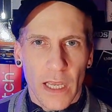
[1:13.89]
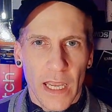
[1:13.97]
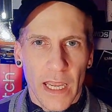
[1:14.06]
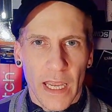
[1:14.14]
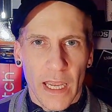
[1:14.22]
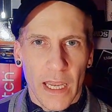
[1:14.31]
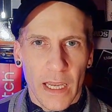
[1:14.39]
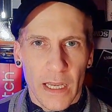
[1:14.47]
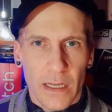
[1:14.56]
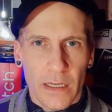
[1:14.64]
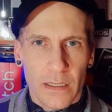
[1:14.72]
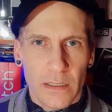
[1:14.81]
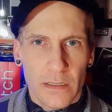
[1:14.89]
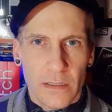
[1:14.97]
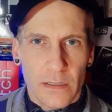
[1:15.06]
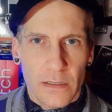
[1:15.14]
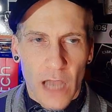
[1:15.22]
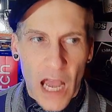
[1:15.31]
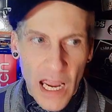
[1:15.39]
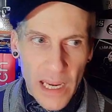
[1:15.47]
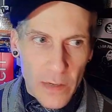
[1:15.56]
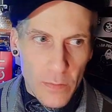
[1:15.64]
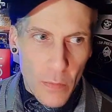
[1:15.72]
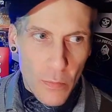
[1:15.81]
And
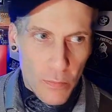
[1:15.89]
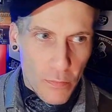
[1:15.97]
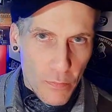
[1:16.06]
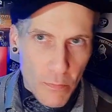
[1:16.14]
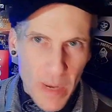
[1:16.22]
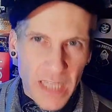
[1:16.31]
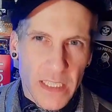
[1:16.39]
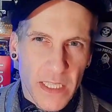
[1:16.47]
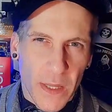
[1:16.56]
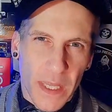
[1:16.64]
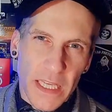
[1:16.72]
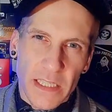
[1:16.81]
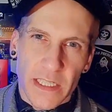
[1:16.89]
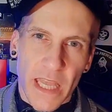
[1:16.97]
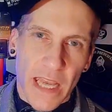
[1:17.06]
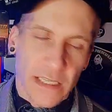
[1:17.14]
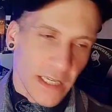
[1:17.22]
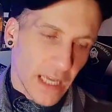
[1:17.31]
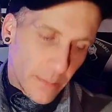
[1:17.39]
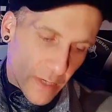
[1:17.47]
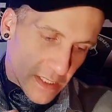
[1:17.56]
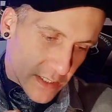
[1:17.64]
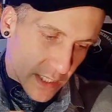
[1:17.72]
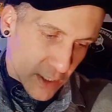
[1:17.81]
I miss these days. Like, I
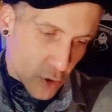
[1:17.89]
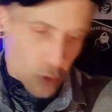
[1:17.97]
miss the